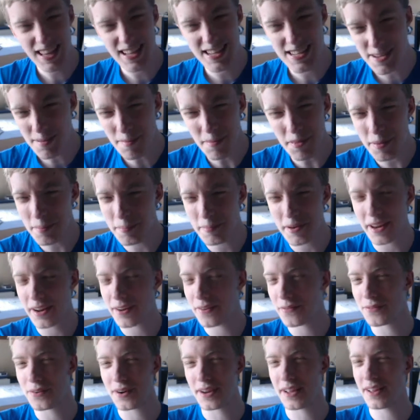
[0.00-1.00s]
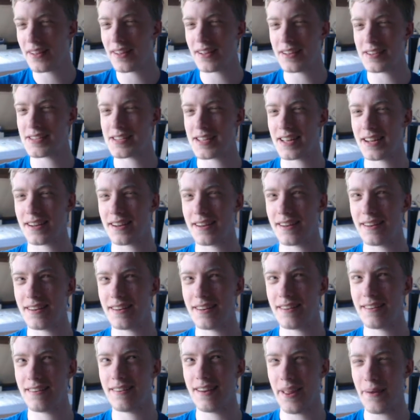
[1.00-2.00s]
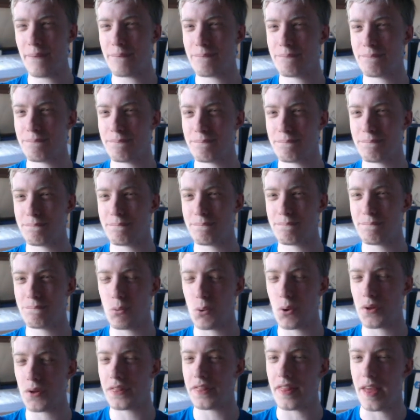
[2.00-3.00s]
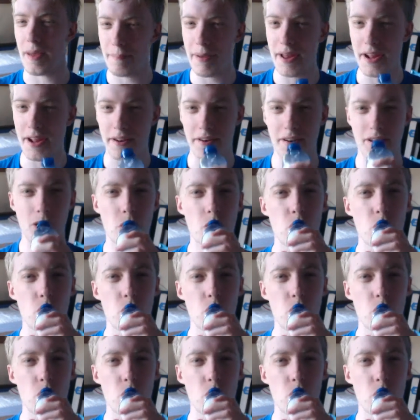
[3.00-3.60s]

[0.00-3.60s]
some of them didn't realize what that meant.